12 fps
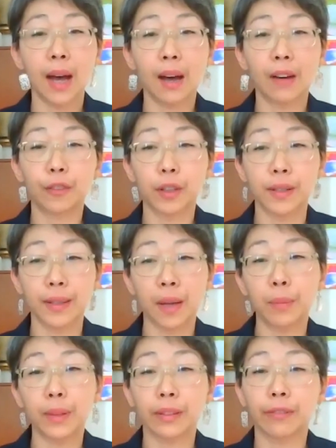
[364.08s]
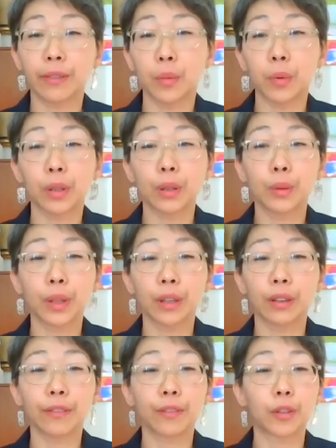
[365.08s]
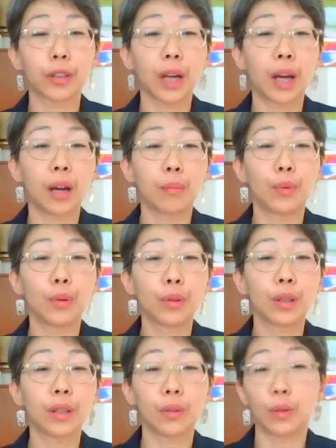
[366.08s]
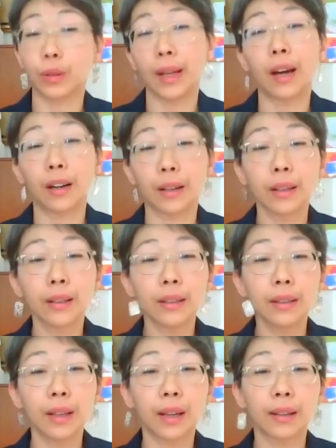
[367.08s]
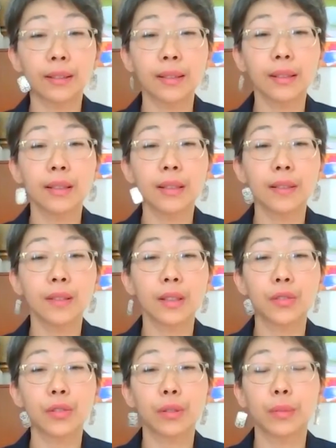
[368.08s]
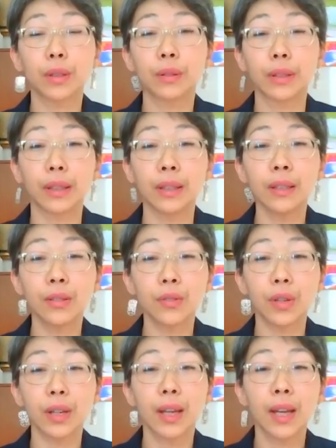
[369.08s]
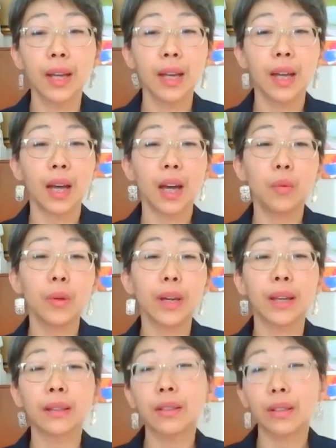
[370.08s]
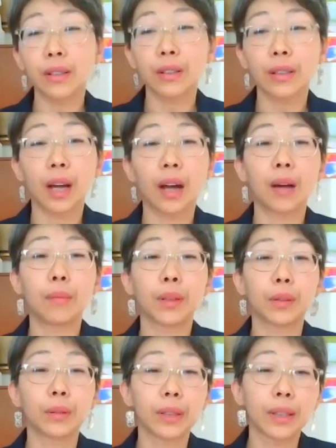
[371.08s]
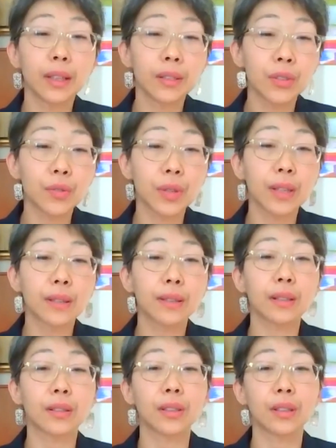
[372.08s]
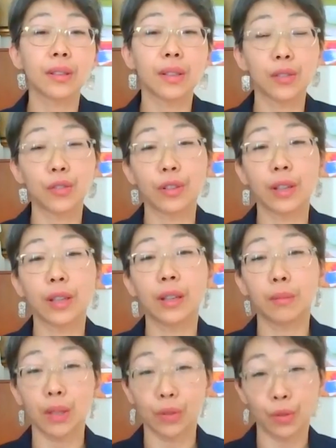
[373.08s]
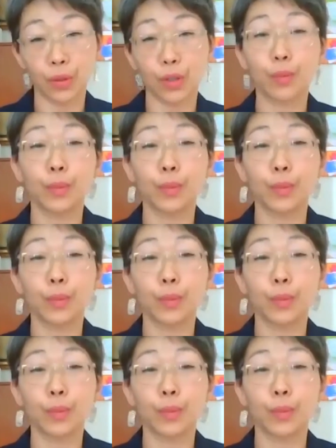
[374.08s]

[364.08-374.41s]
For example, if I were looking for a book or an article on 16th century Mongolian history, I would enter Mongolian history, 16th century in my search